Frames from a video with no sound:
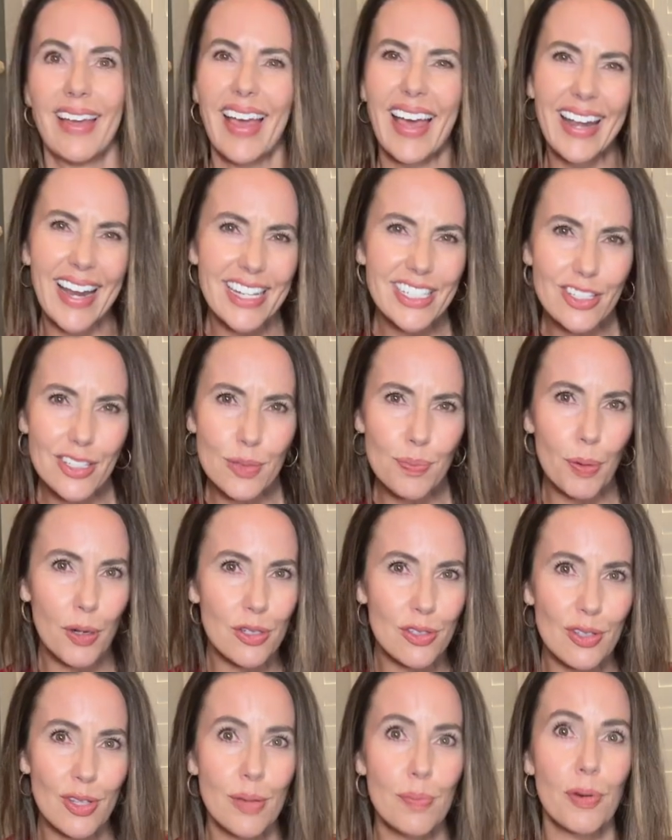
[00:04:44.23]
and I just
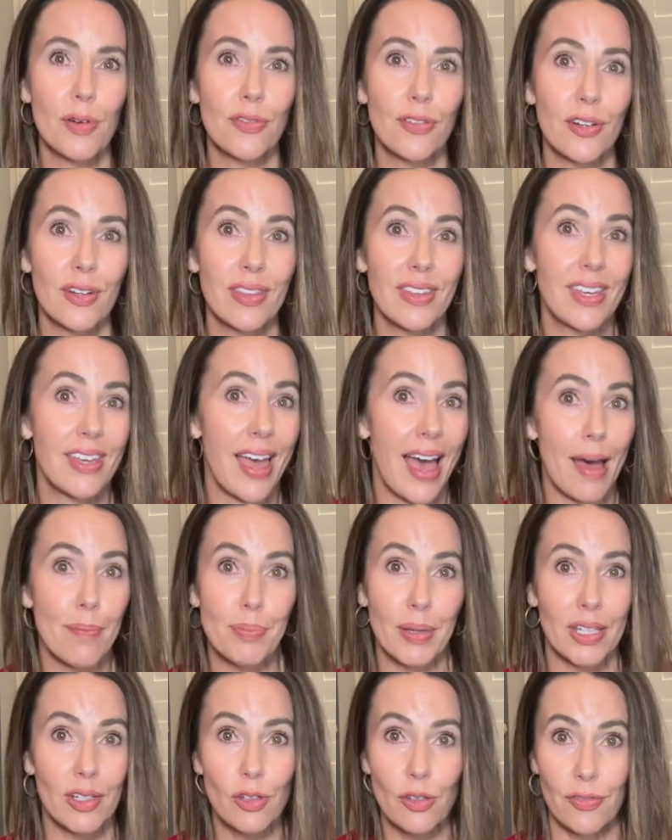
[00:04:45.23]
personally prefer the app
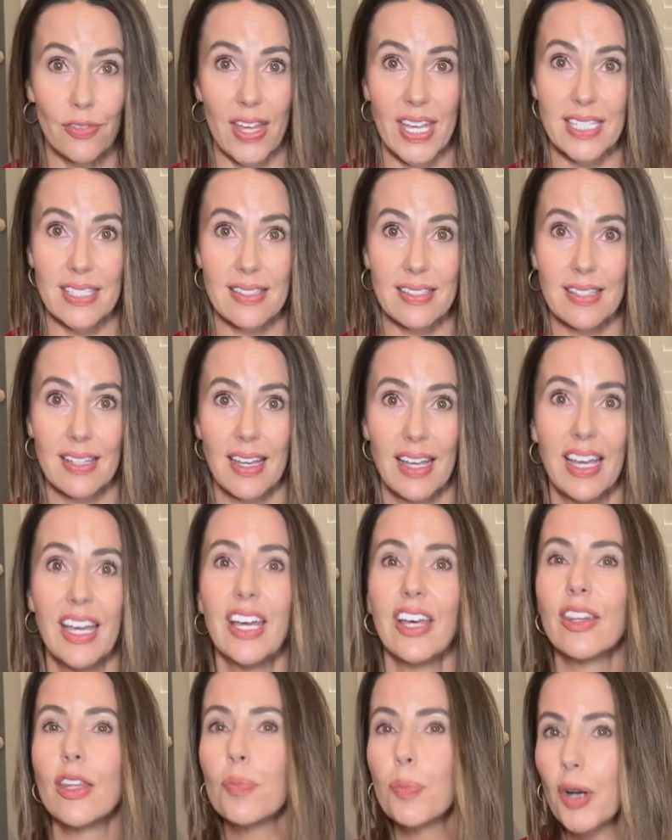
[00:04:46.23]
interface.
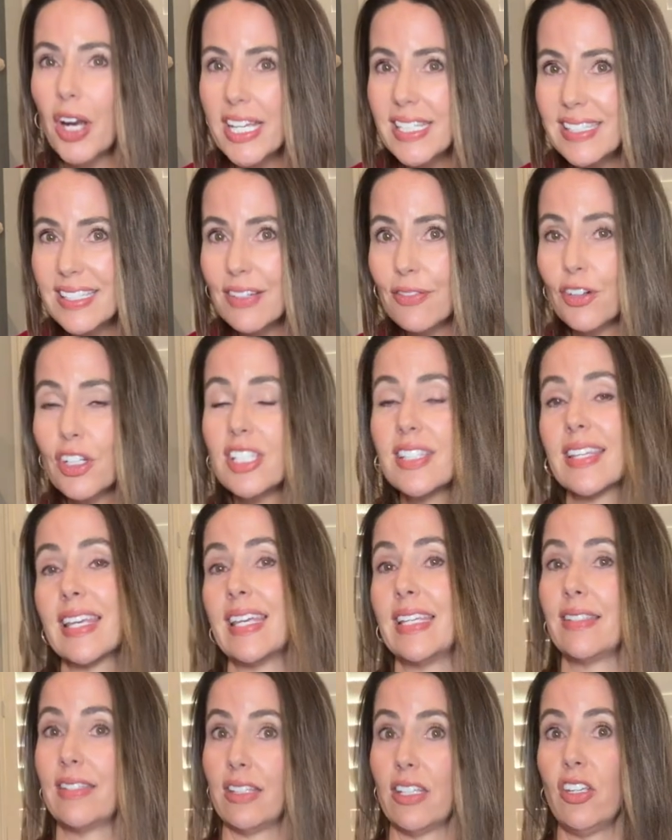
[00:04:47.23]
The price difference
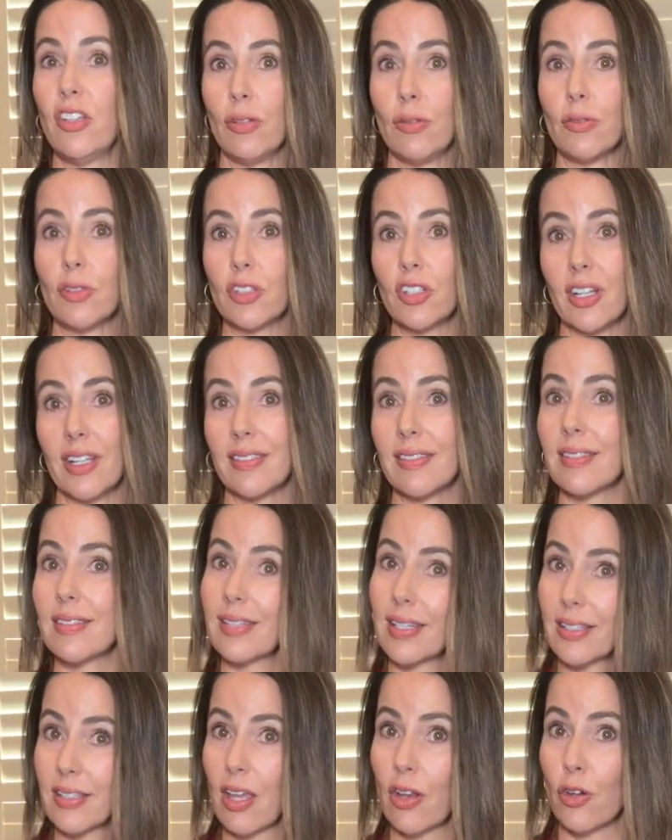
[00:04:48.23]
is huge. It's
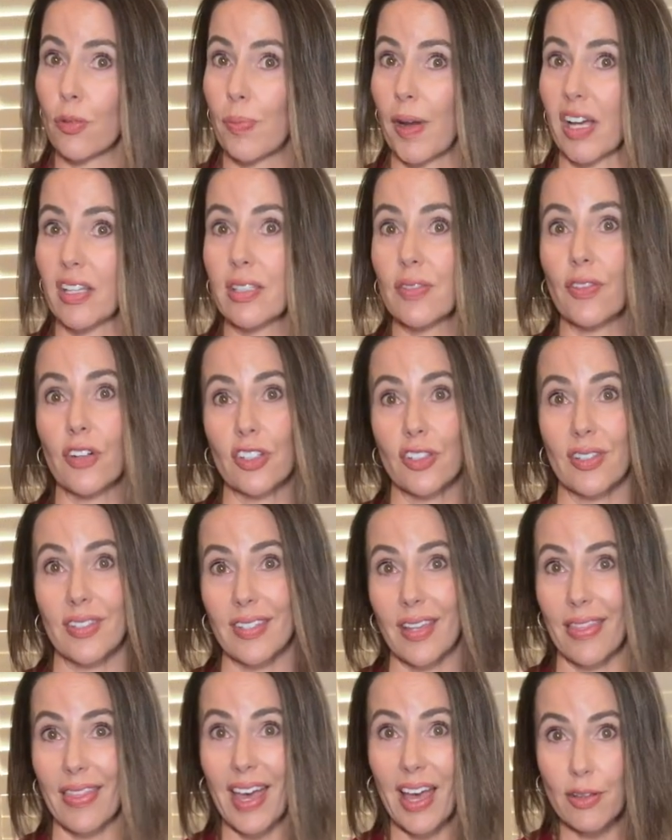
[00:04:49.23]
$600 versus
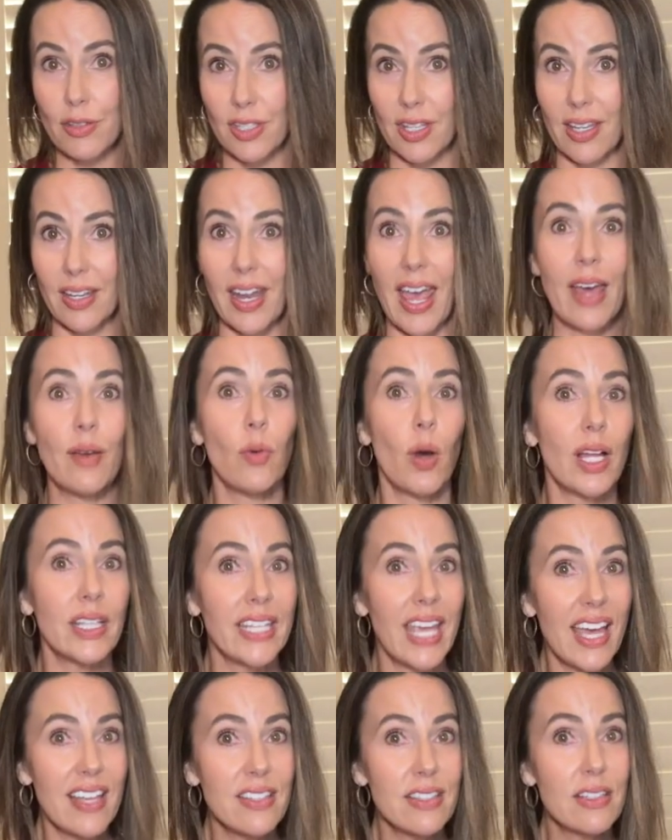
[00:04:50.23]
$1,000, and while
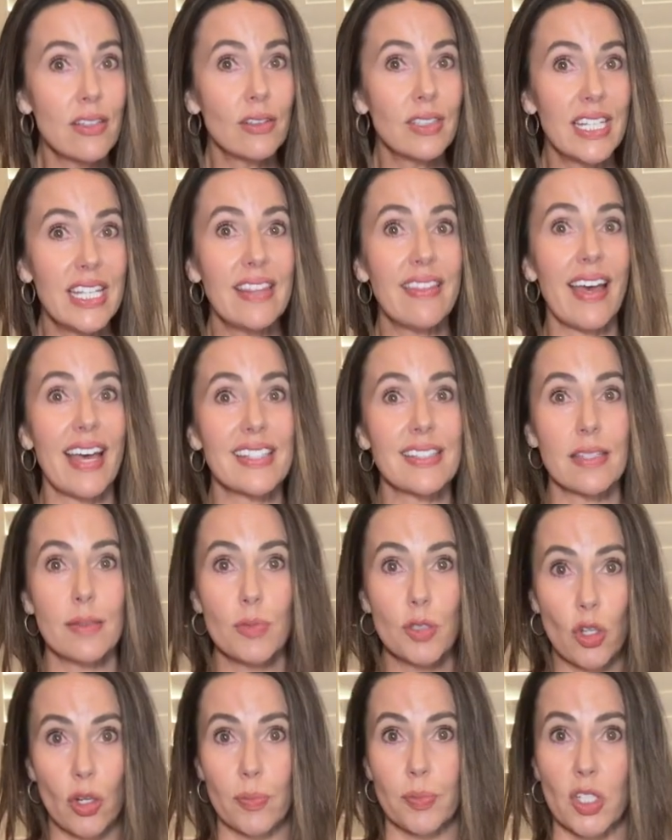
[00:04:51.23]
yes, you'll need that
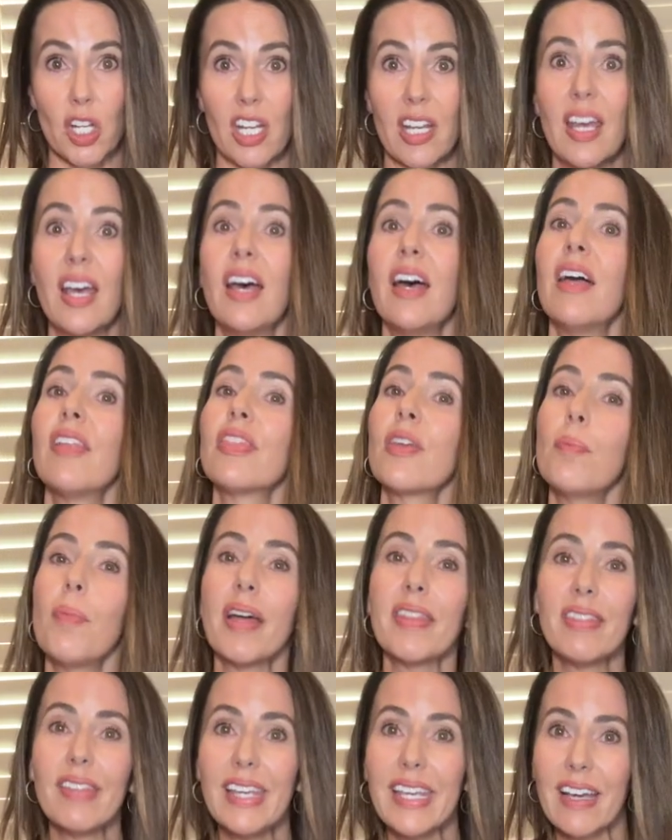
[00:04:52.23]
subscription, the
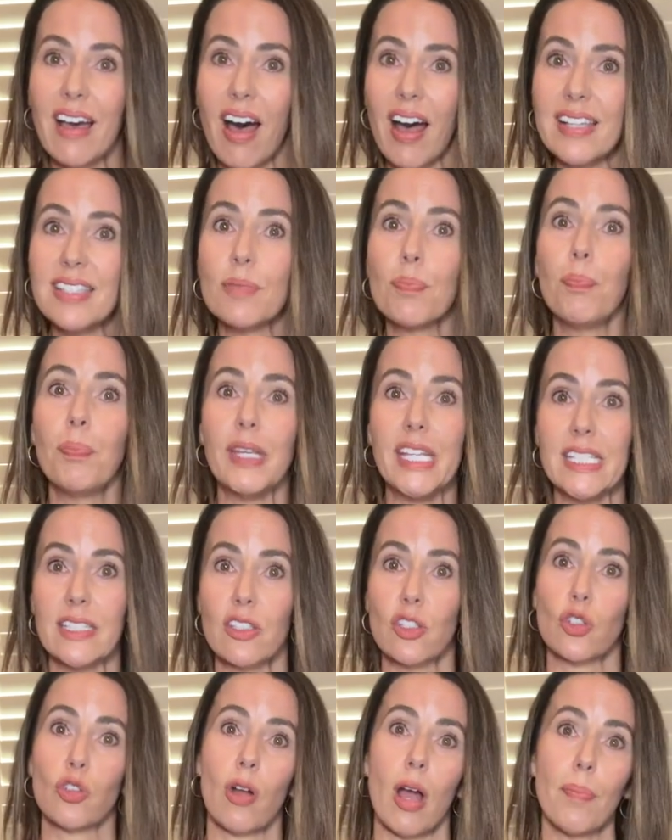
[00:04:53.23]
monthly cost
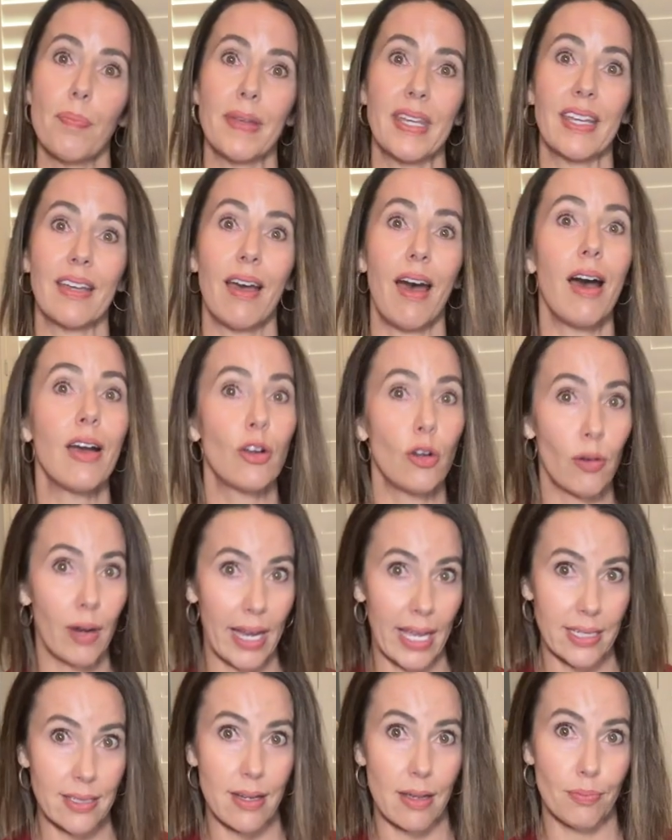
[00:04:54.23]
beats dropping
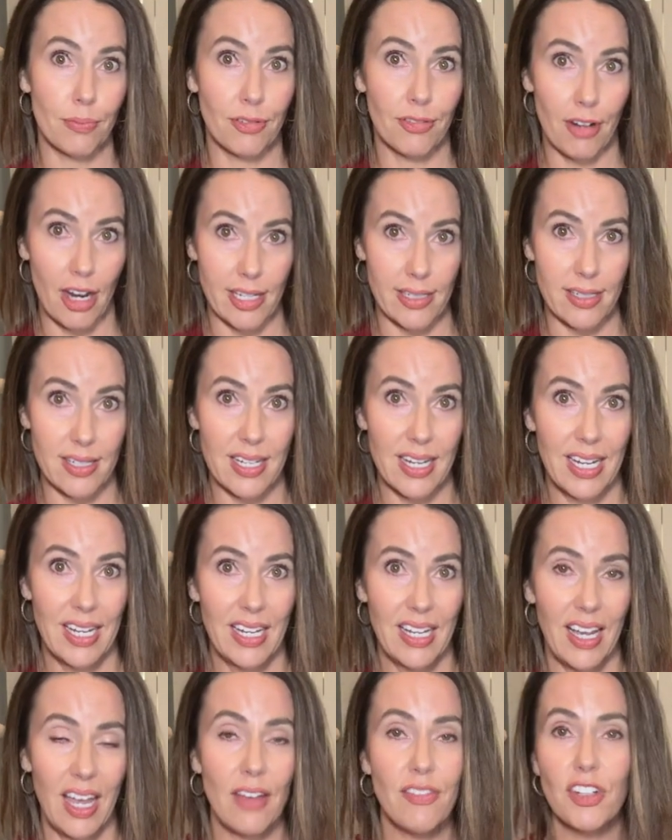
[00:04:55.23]
$1,000 up front.
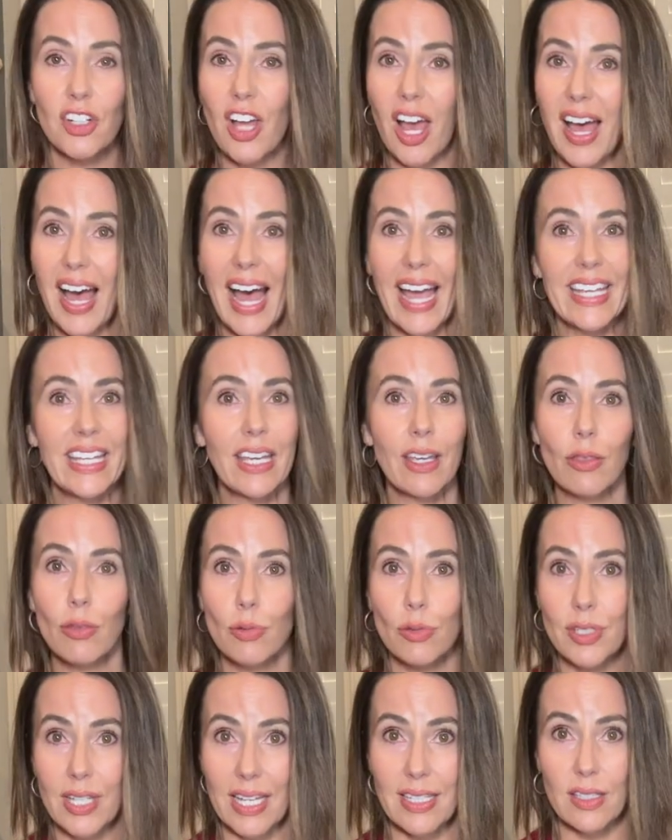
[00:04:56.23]
If you're not hiking
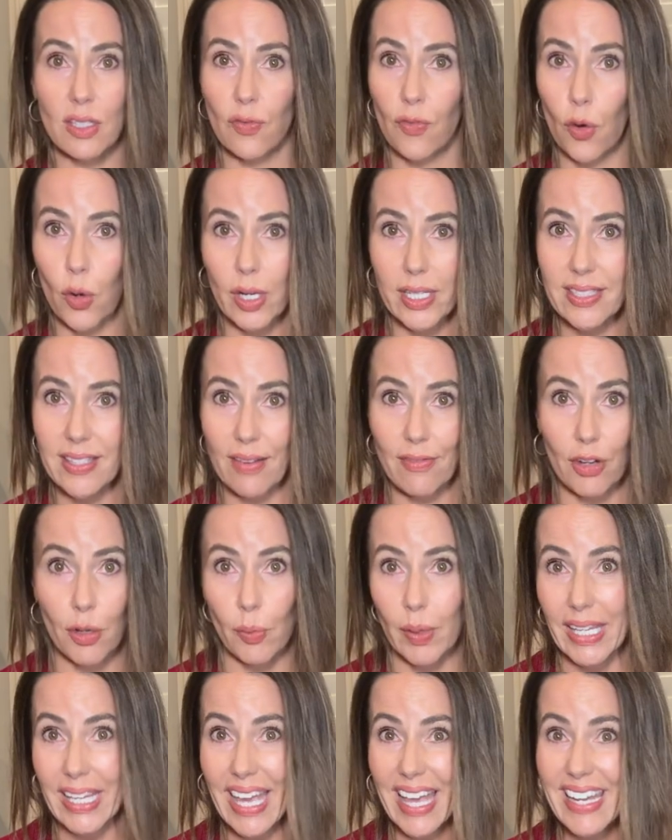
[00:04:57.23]
through dense forests every
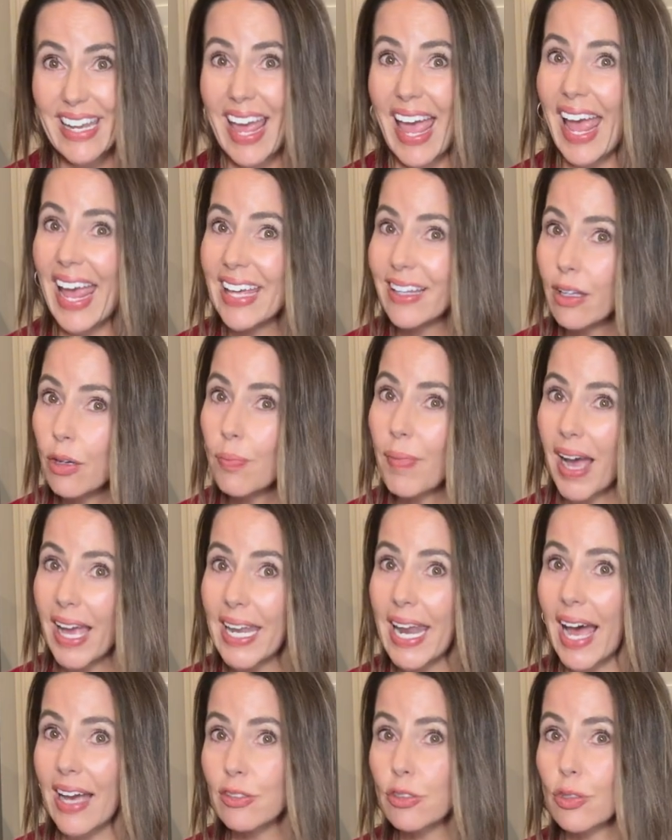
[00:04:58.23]
weekend, Halo
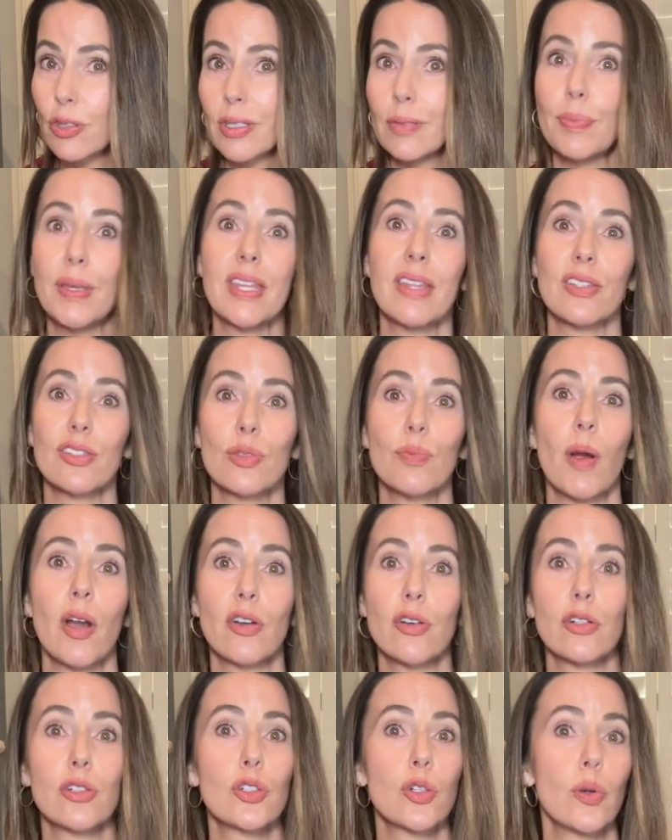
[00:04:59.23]
might actually be the
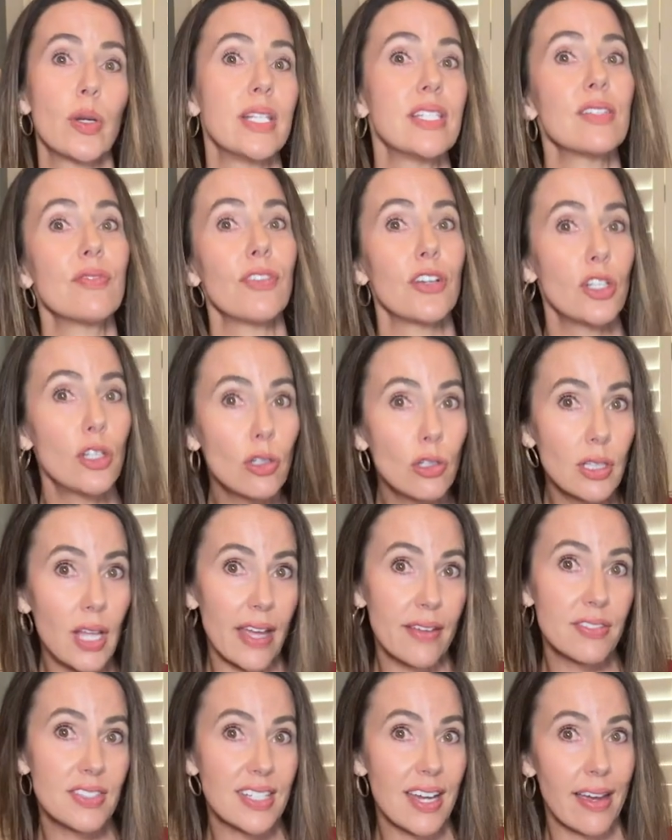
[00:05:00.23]
smarter choice for your
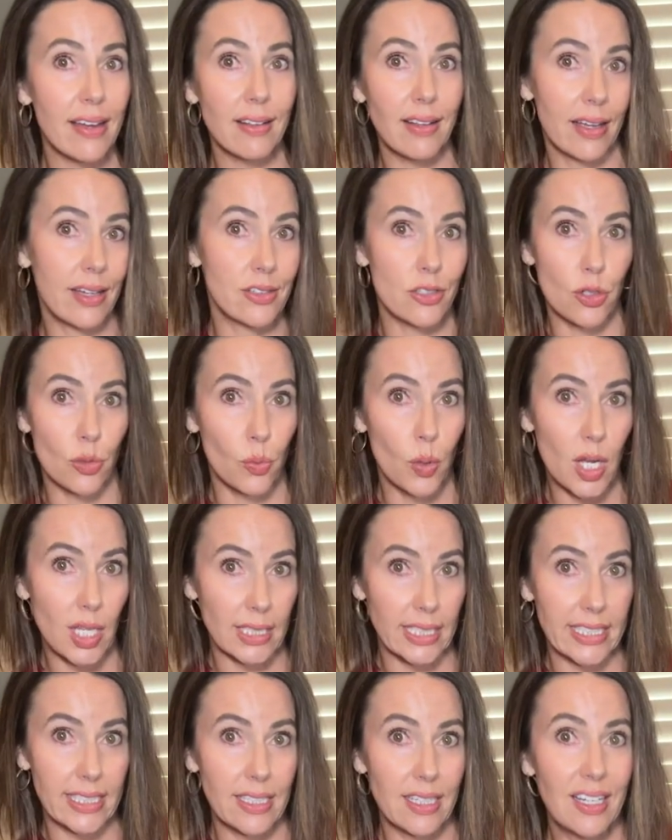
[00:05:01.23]
lifestyle and your
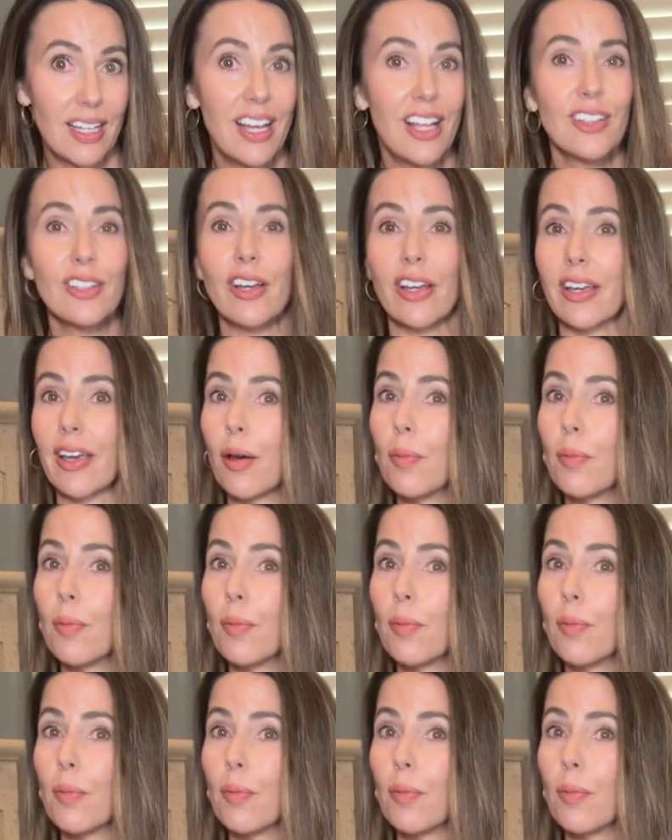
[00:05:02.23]
wallet. Look,